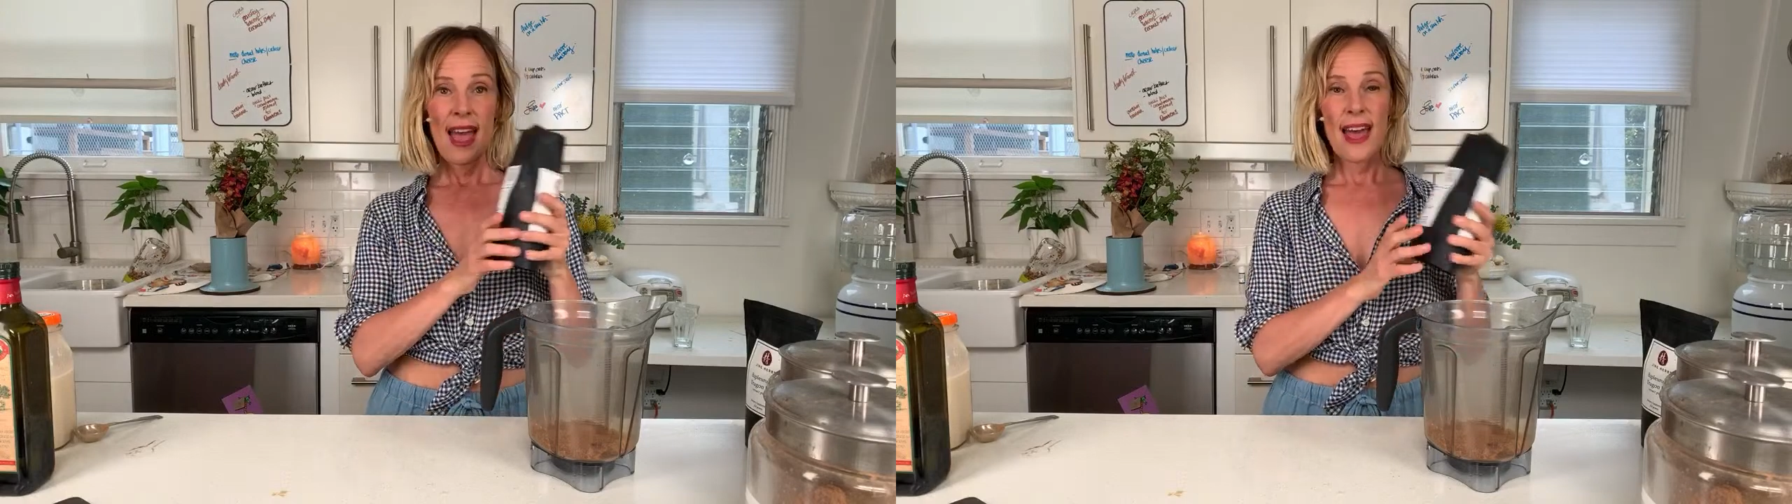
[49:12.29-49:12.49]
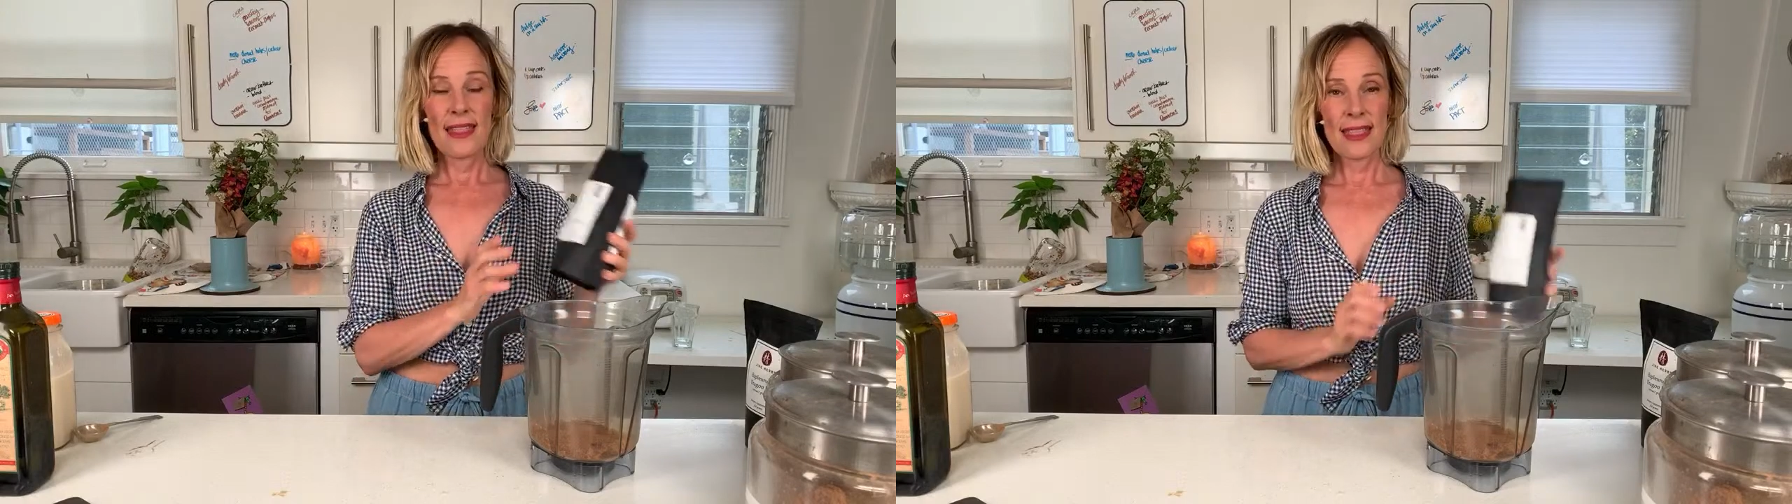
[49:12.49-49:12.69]

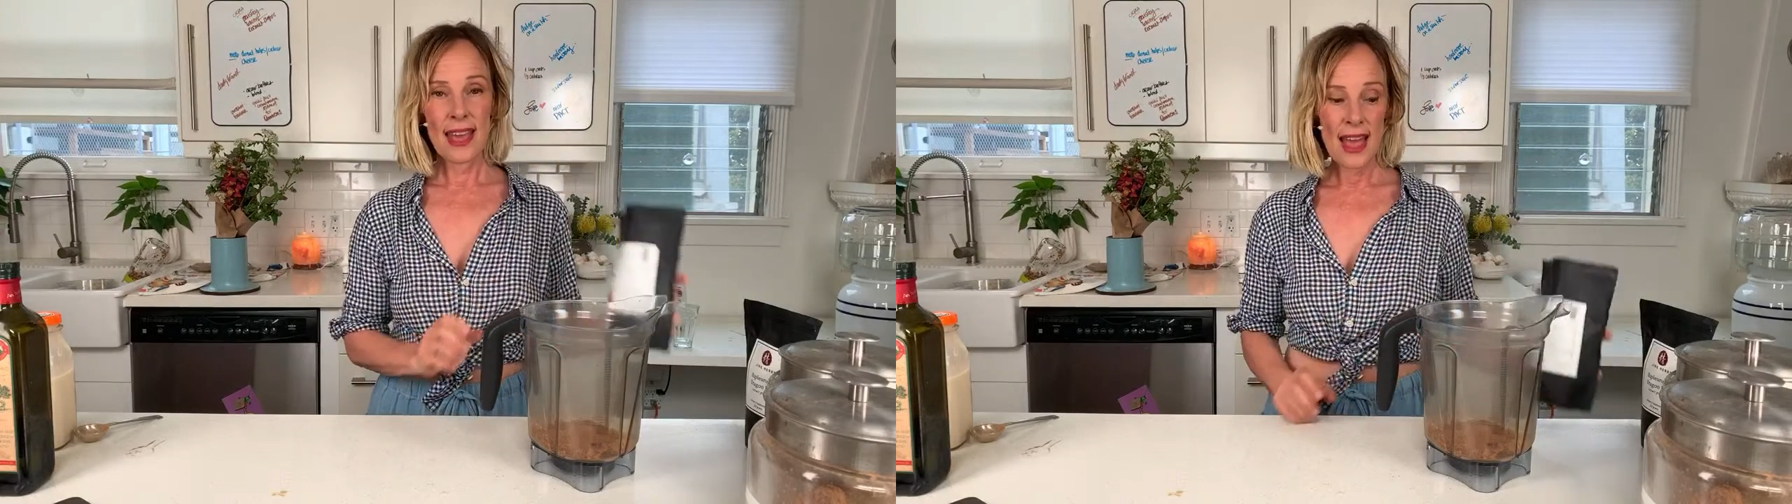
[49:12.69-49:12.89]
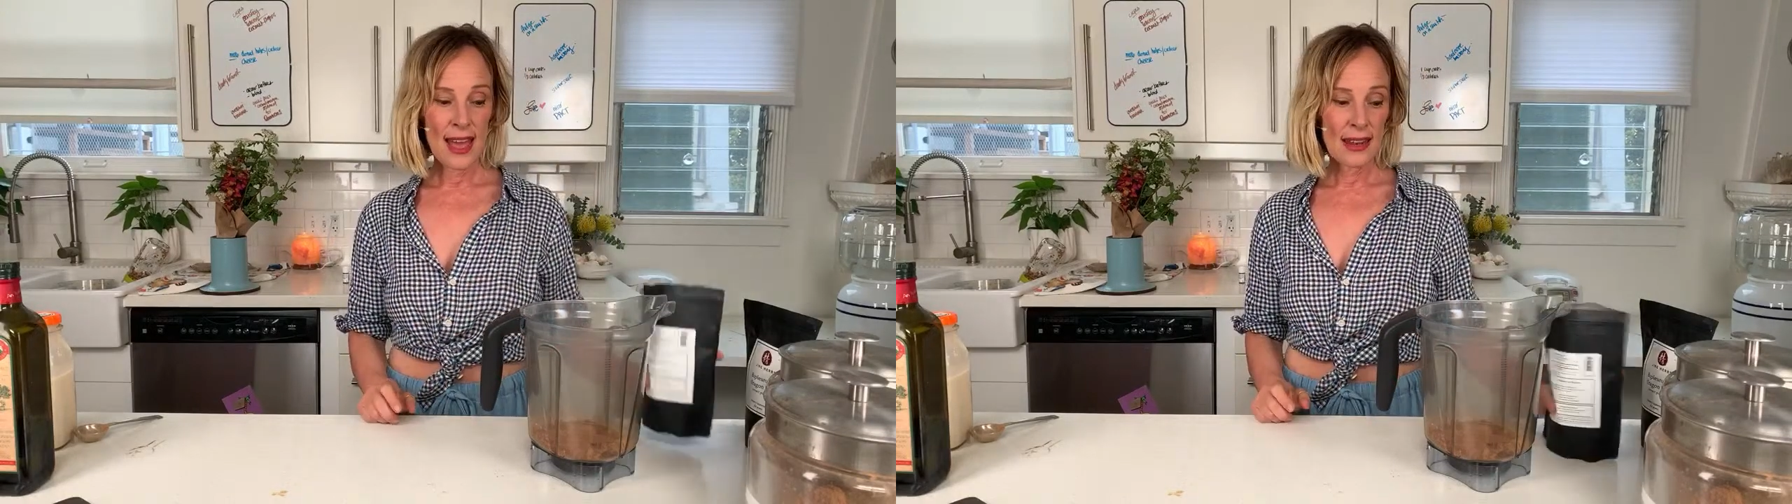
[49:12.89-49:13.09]
And
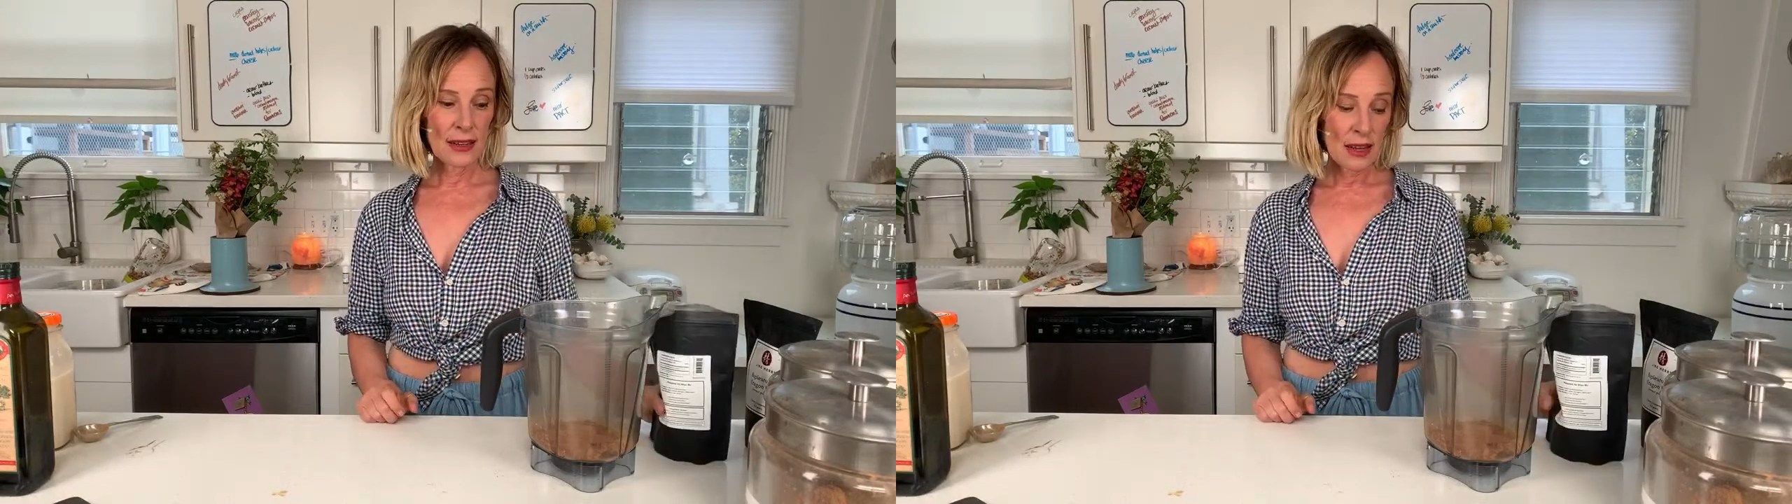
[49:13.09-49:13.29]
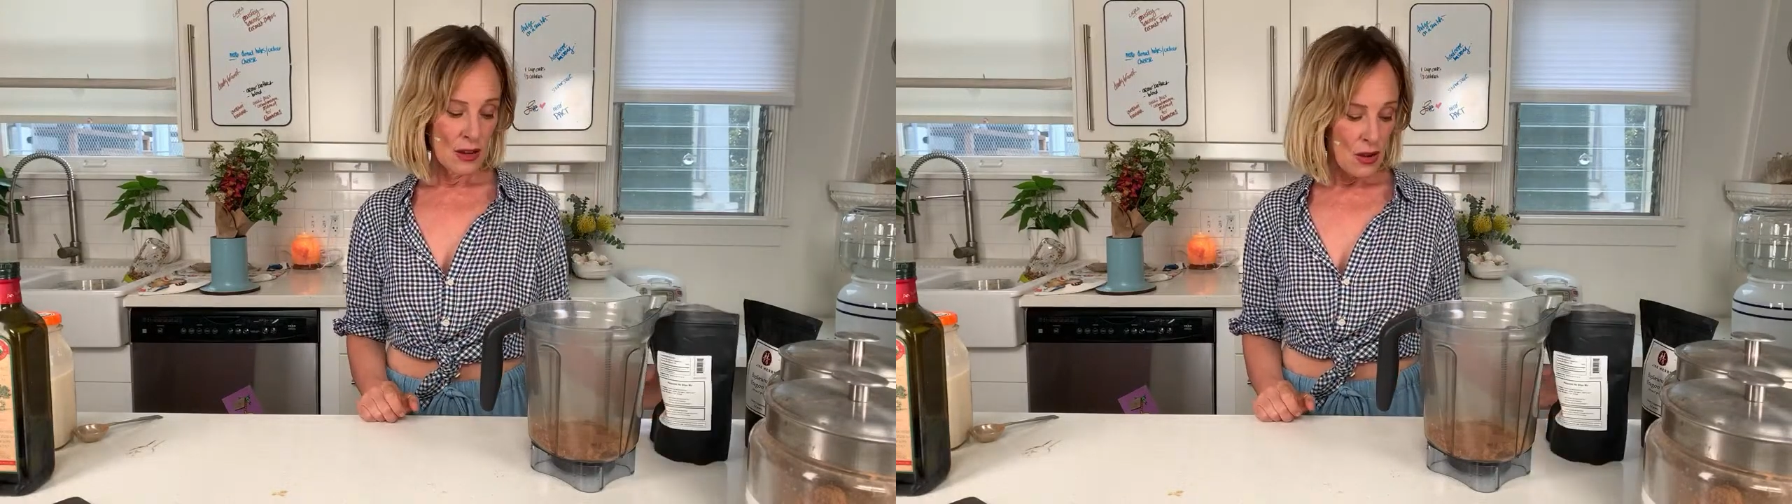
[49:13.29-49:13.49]

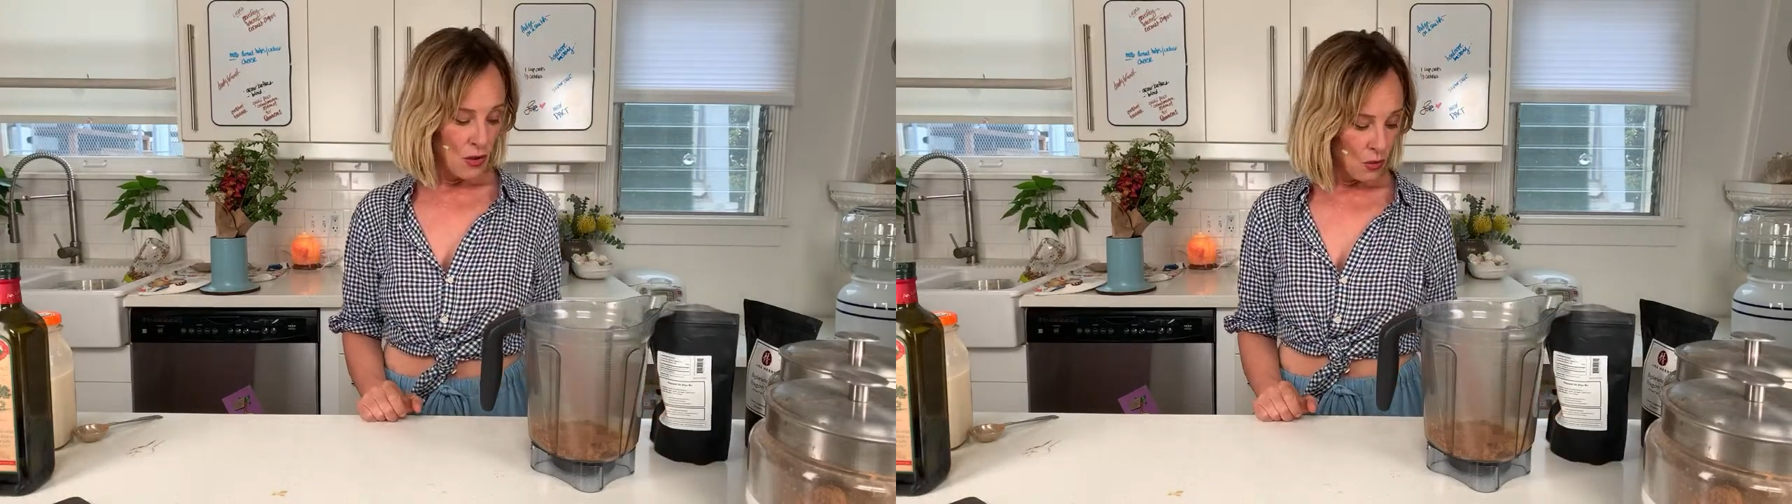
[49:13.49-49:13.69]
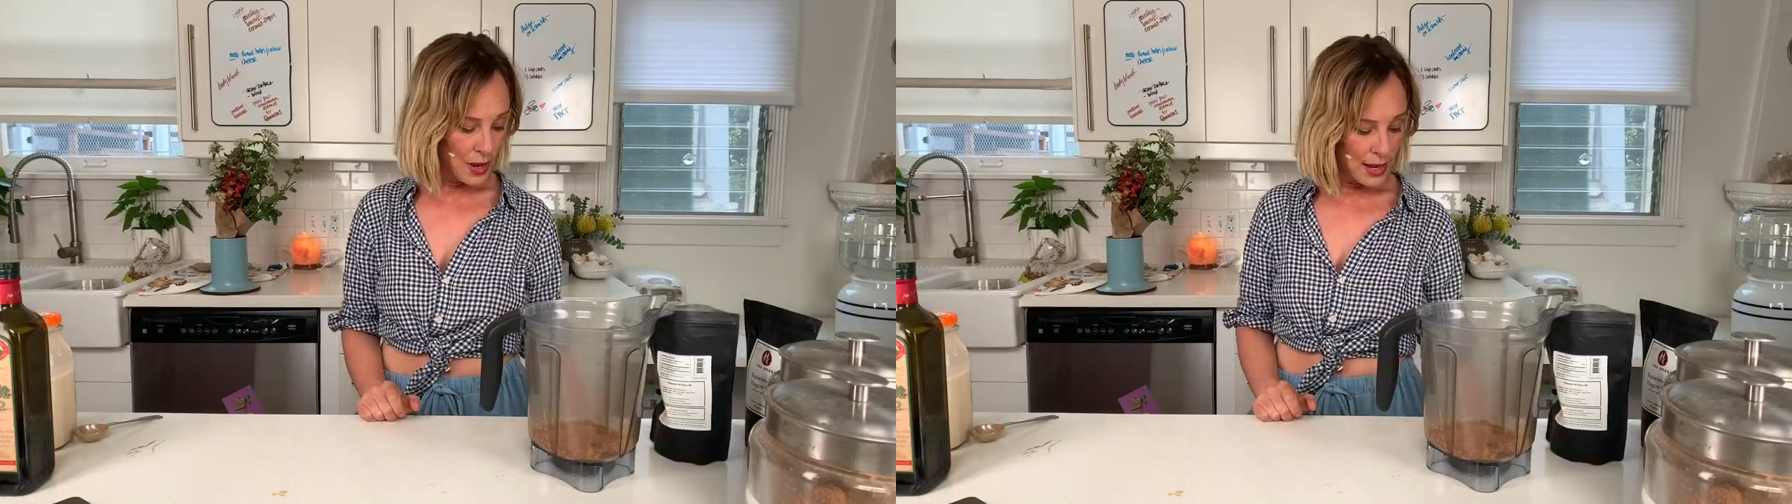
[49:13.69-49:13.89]
then
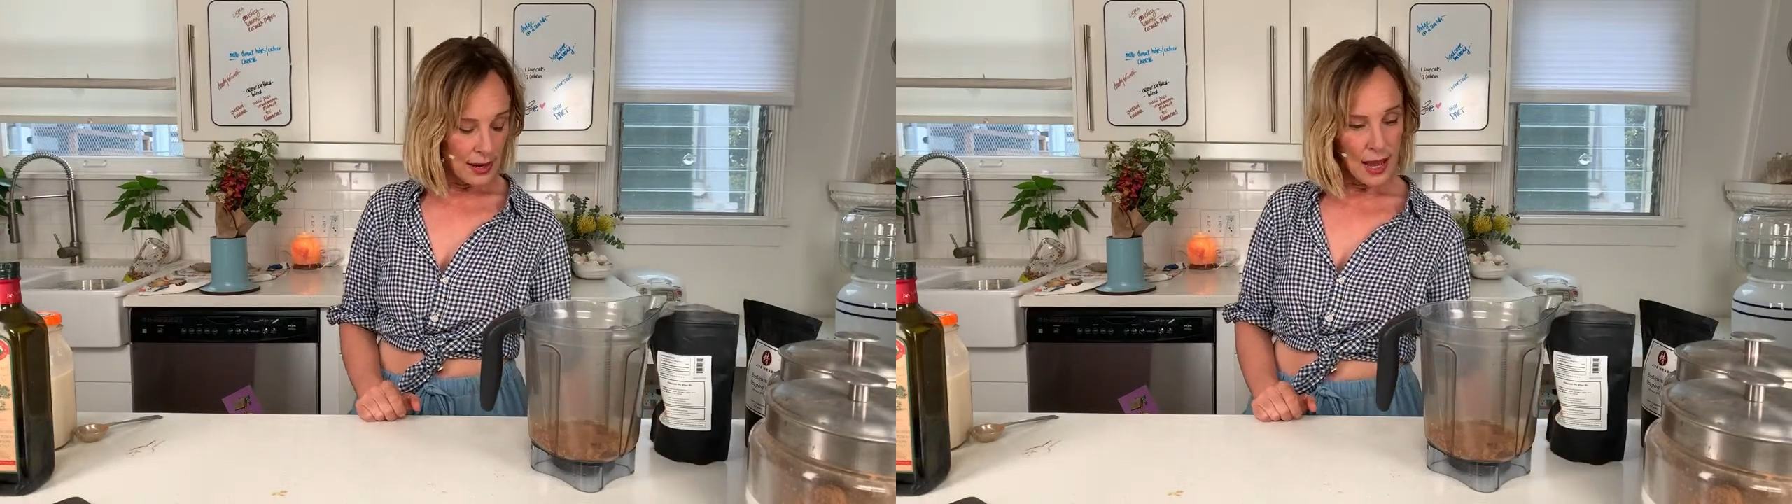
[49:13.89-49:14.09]
when